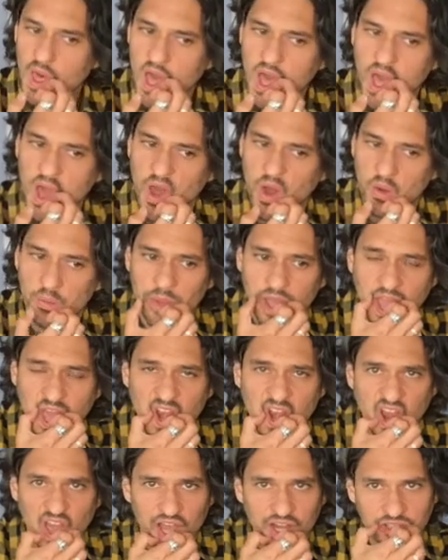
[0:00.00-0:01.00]
oh
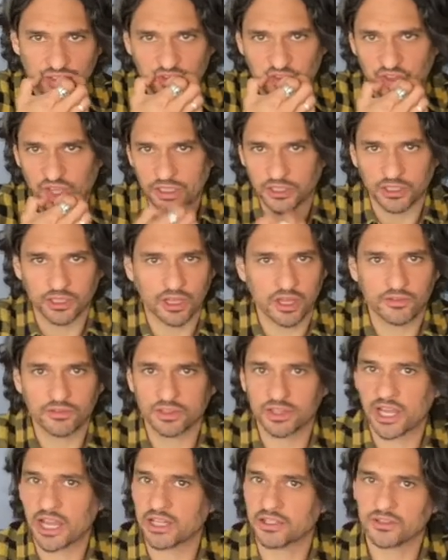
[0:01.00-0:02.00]
man, I just fell in love with
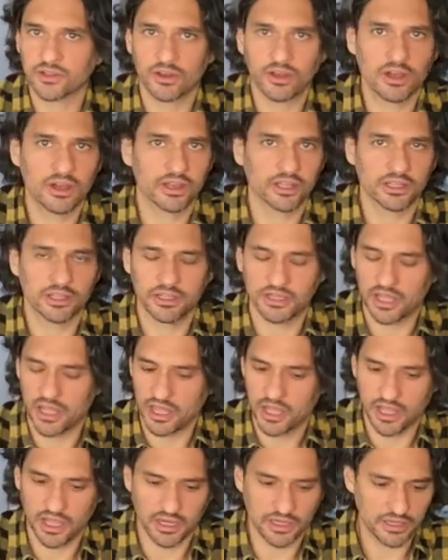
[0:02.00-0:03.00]
that dog,
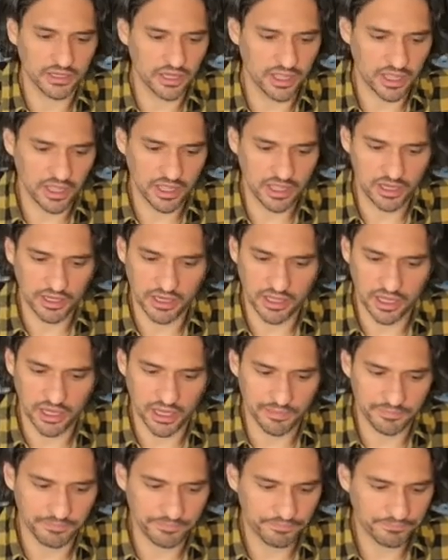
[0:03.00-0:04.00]
and
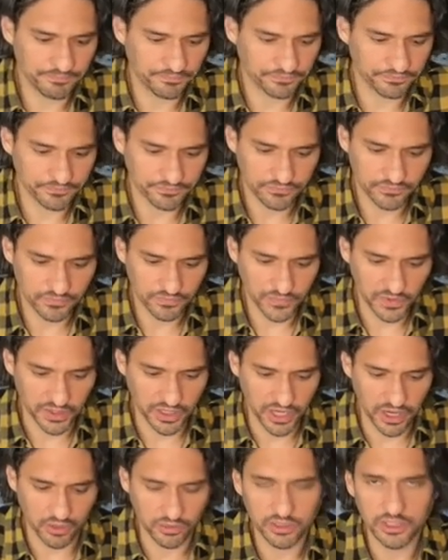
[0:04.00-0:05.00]
you
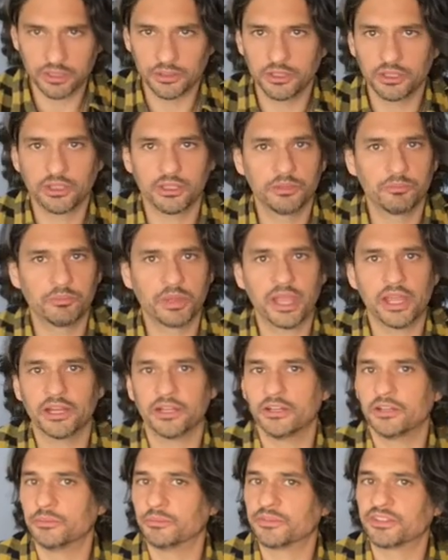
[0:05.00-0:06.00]
know, he
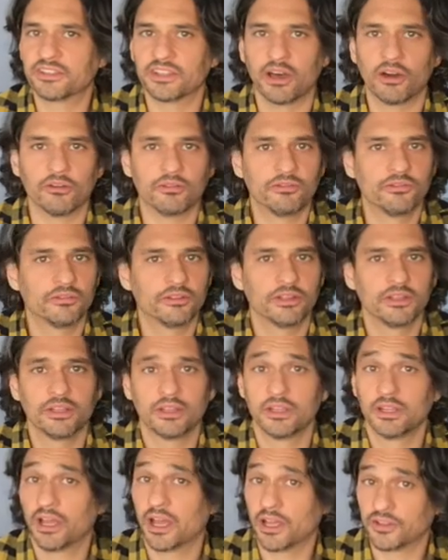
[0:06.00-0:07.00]
painted himself.
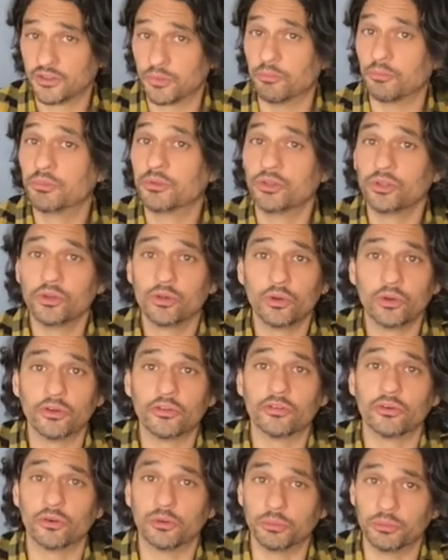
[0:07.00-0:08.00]
That's a
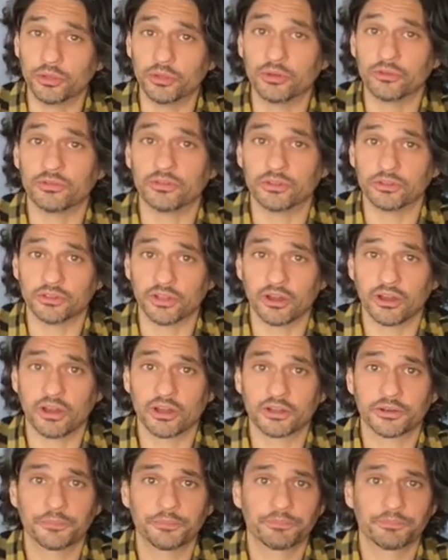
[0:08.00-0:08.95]
beautiful, beautiful dog.